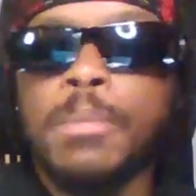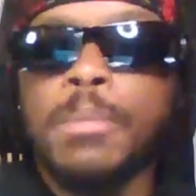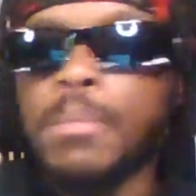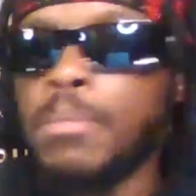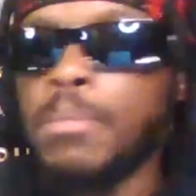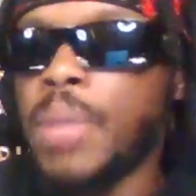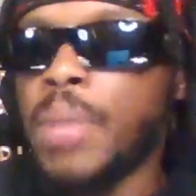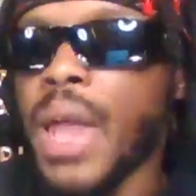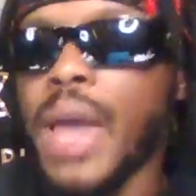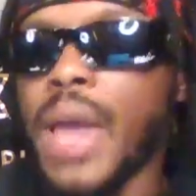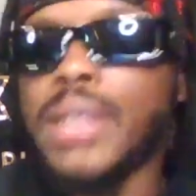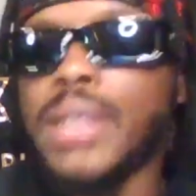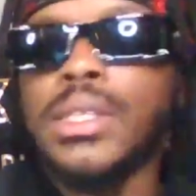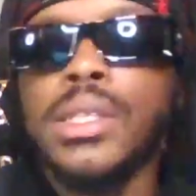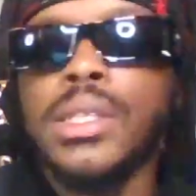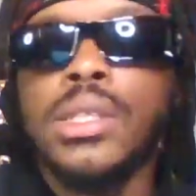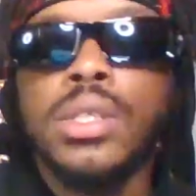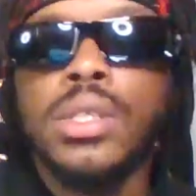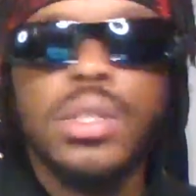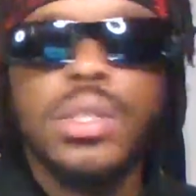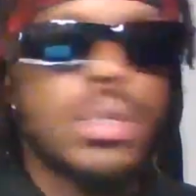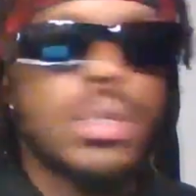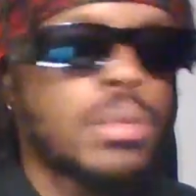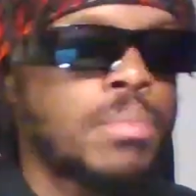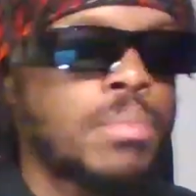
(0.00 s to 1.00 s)
Black
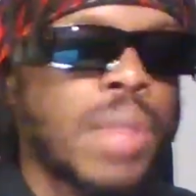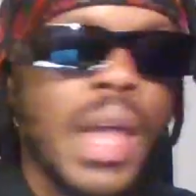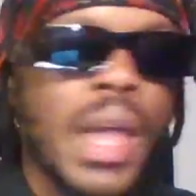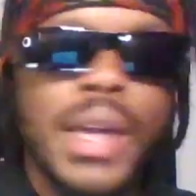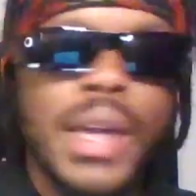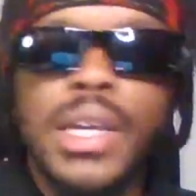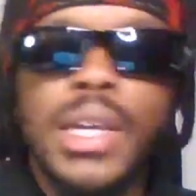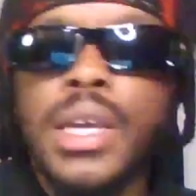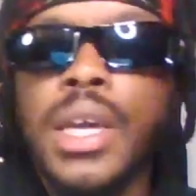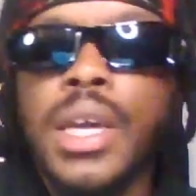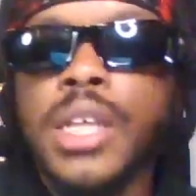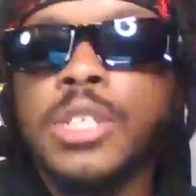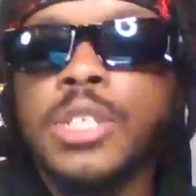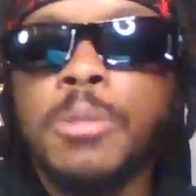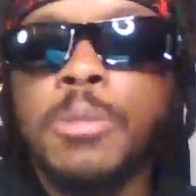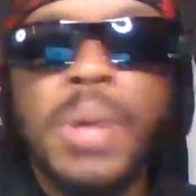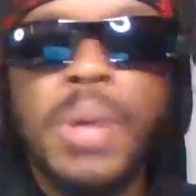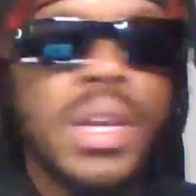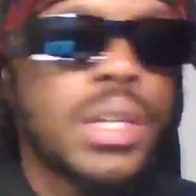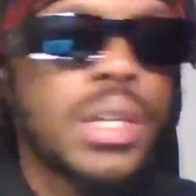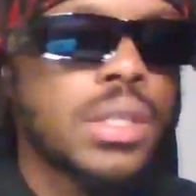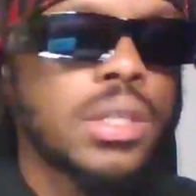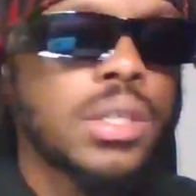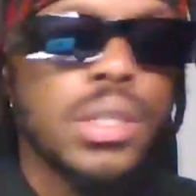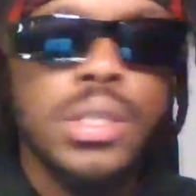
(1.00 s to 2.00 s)
and
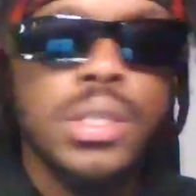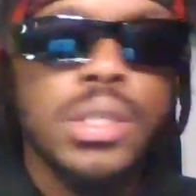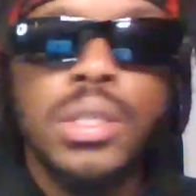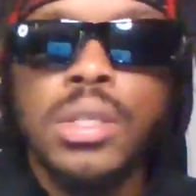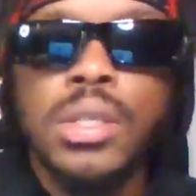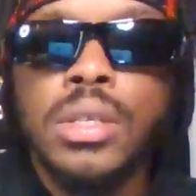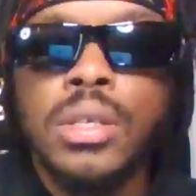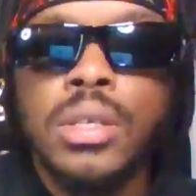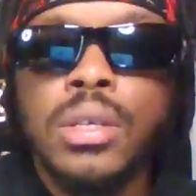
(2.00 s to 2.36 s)
Hispanic sister.